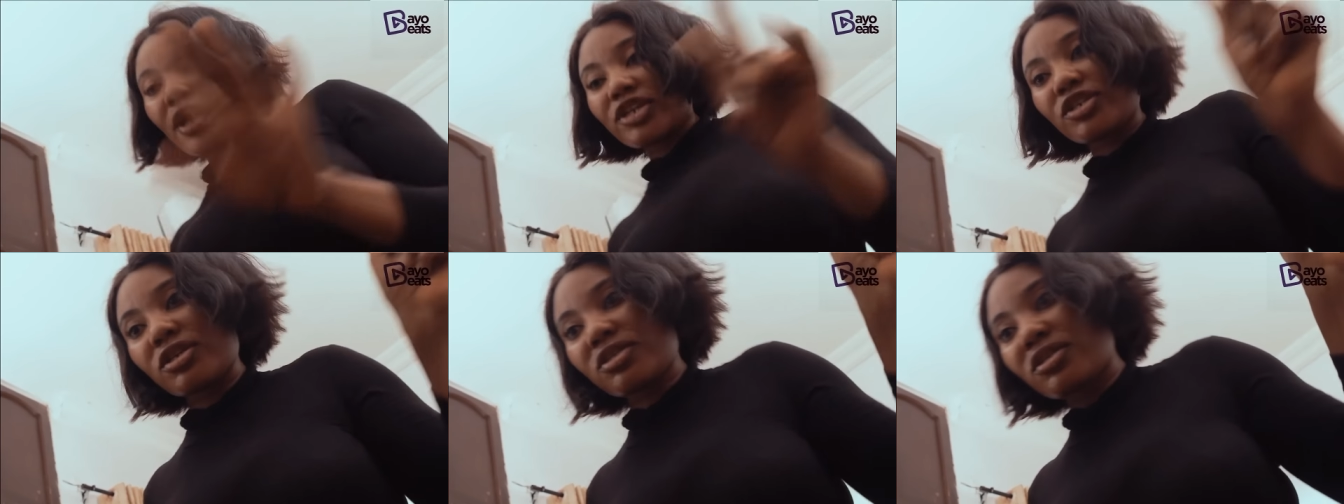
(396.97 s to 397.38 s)

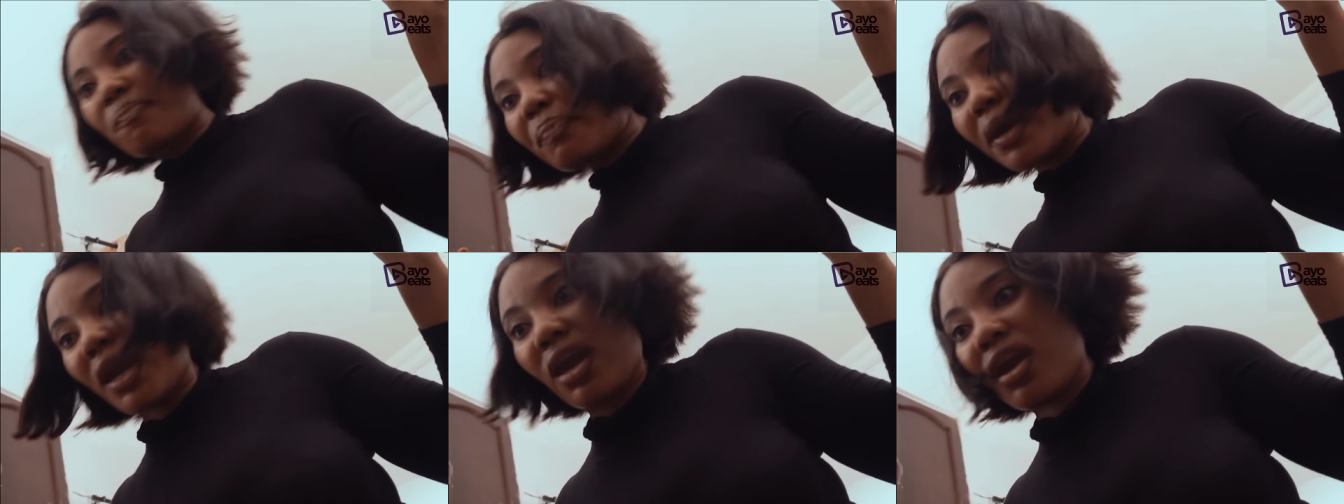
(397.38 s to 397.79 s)
She's a
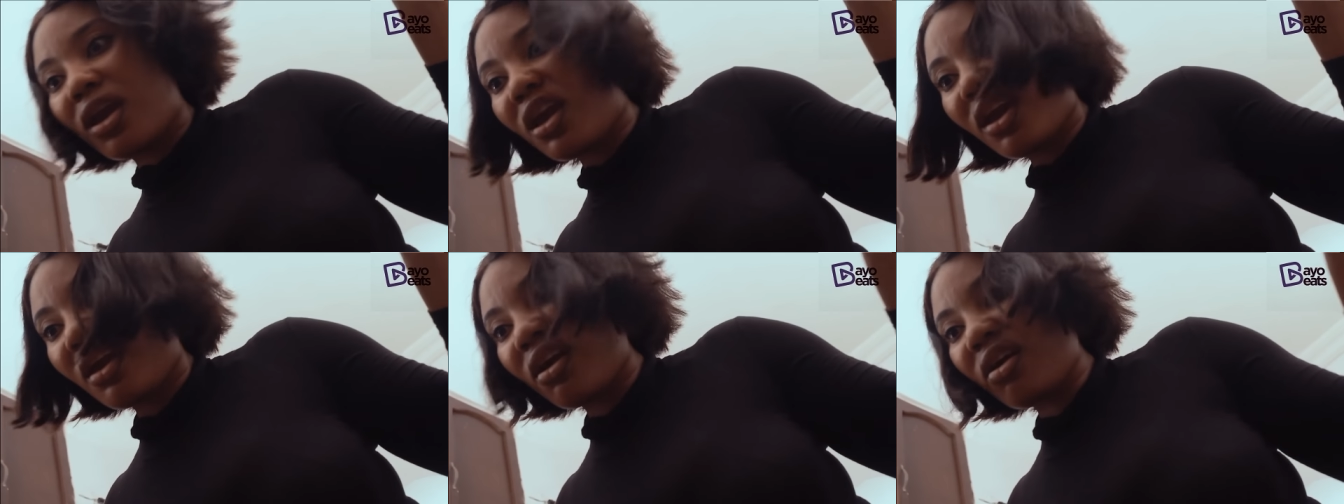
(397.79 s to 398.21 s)

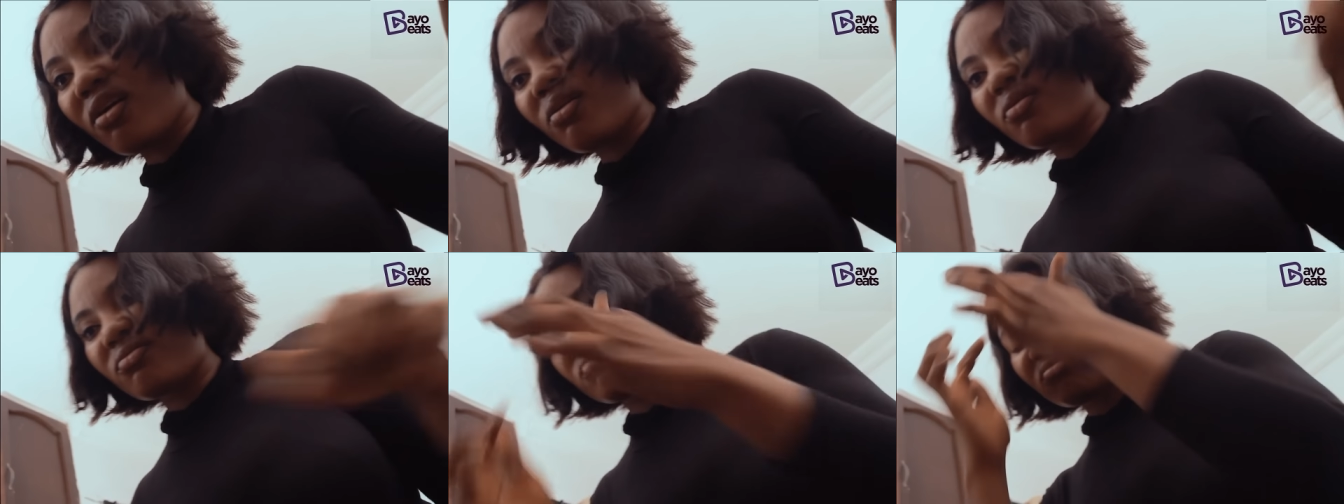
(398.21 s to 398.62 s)
big
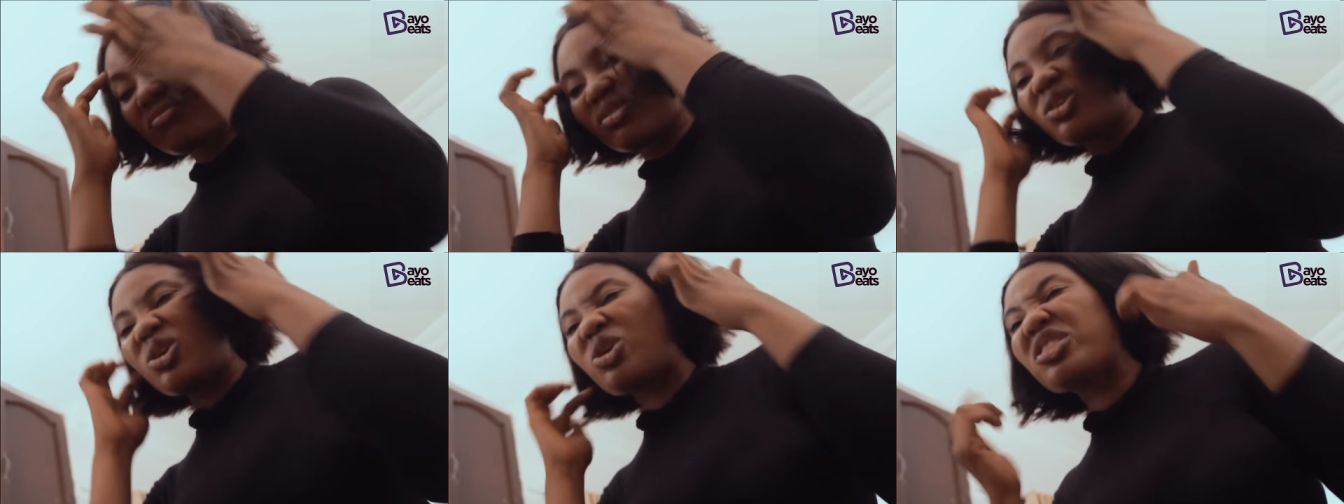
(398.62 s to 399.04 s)
girl.
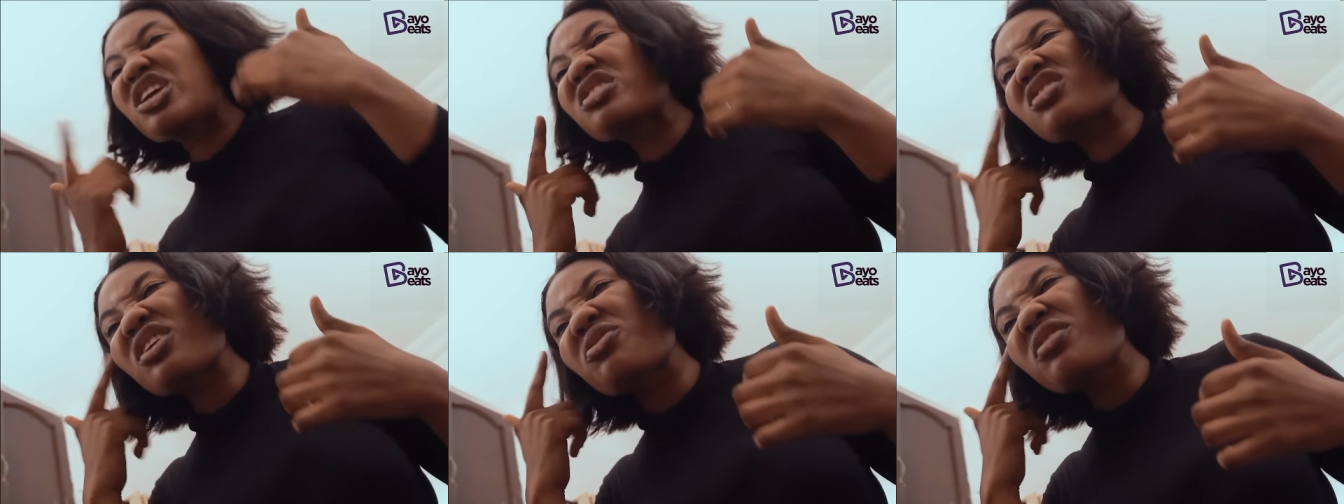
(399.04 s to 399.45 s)
You
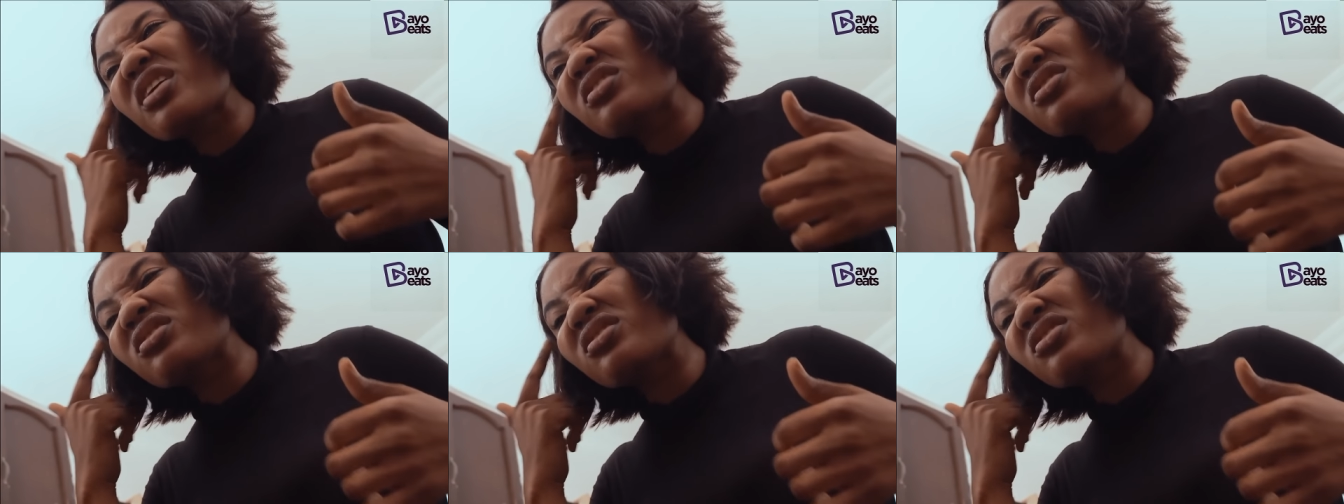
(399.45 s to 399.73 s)
think so you get